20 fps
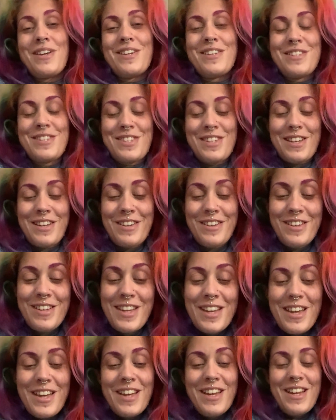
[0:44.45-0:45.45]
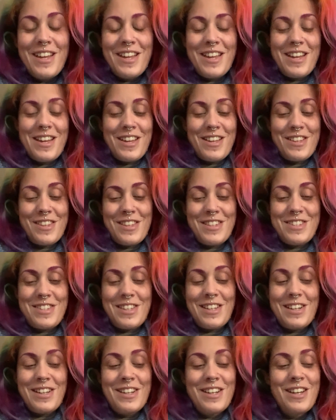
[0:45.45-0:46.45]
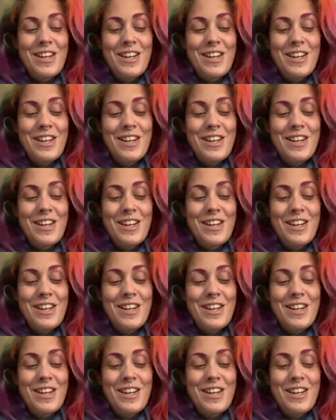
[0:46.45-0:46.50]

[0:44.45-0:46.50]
So, yeah, there's that.